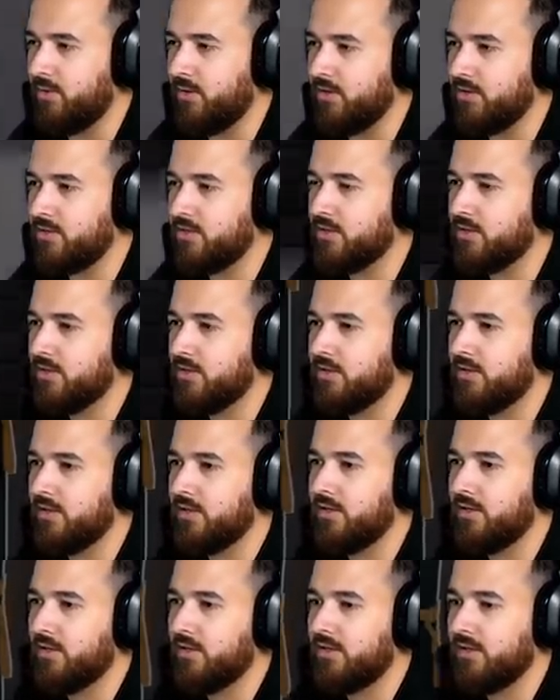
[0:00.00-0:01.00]
washed.
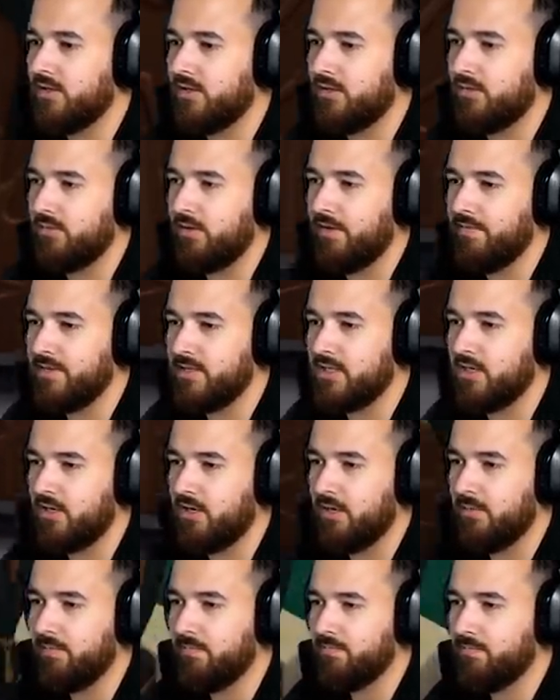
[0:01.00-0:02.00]
Do we have a
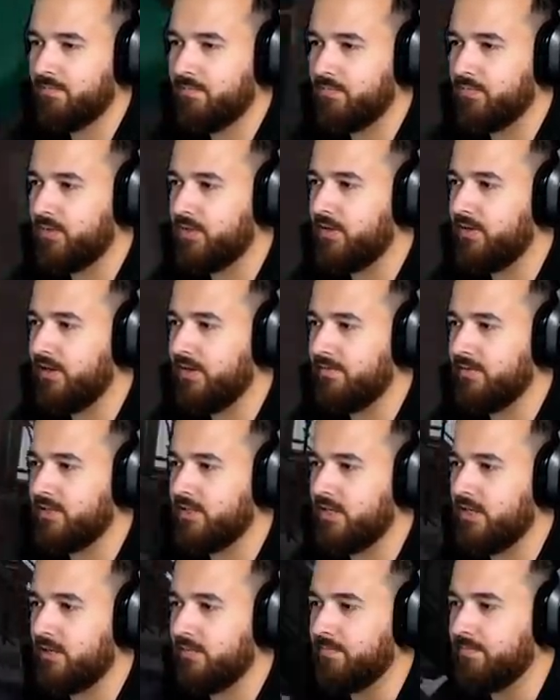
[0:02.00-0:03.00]
tub? We don't have a
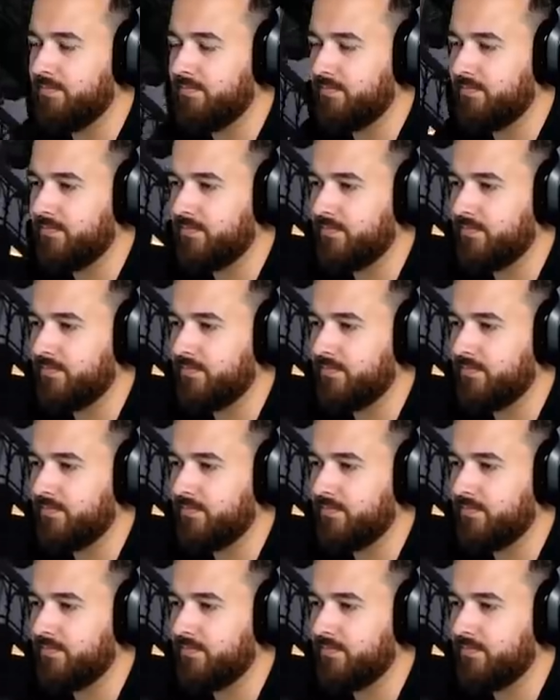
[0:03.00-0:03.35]
tub.